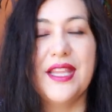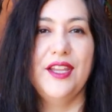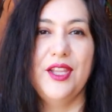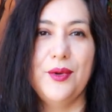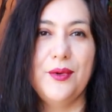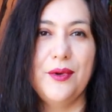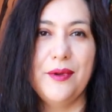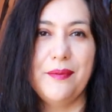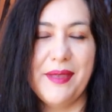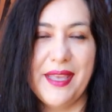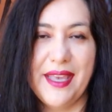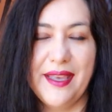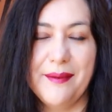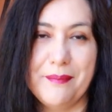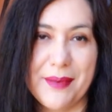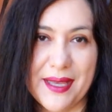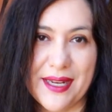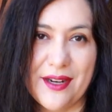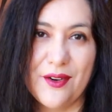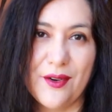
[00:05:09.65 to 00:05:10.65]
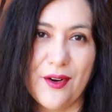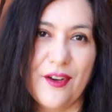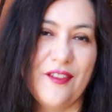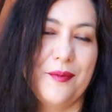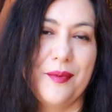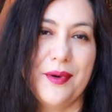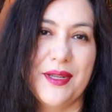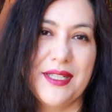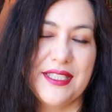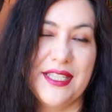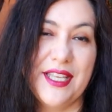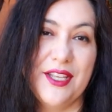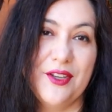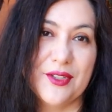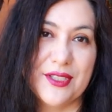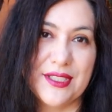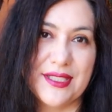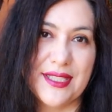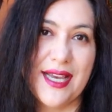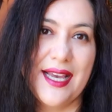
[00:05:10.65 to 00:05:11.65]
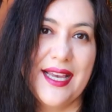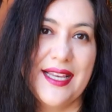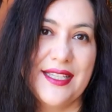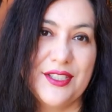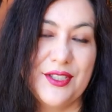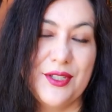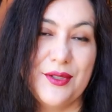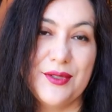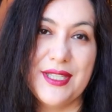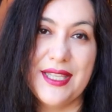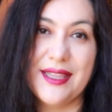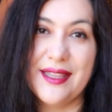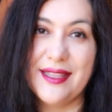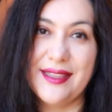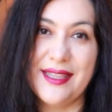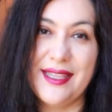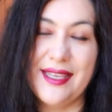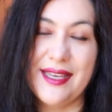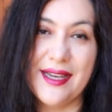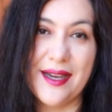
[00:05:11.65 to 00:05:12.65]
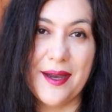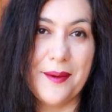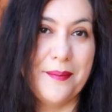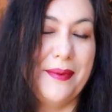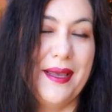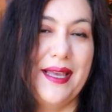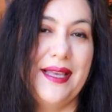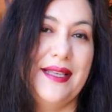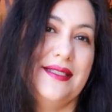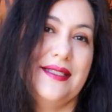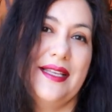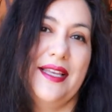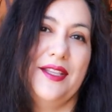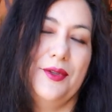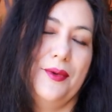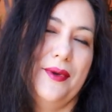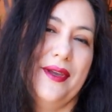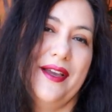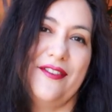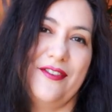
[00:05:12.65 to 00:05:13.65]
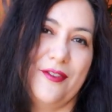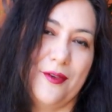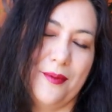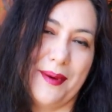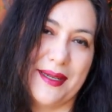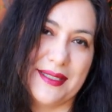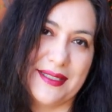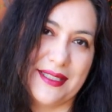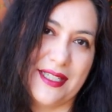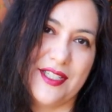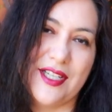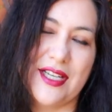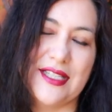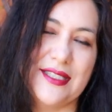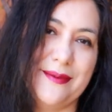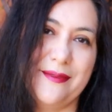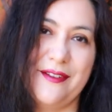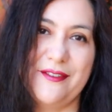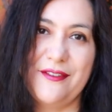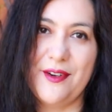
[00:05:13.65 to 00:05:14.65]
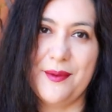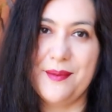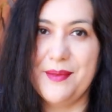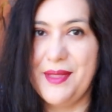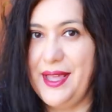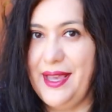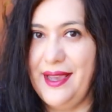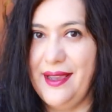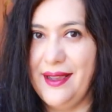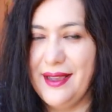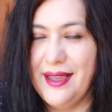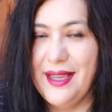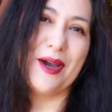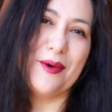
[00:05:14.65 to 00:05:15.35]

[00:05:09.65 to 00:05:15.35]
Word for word: then you would be better off printing your size using the D cup base and doing a full bust adjustment from there.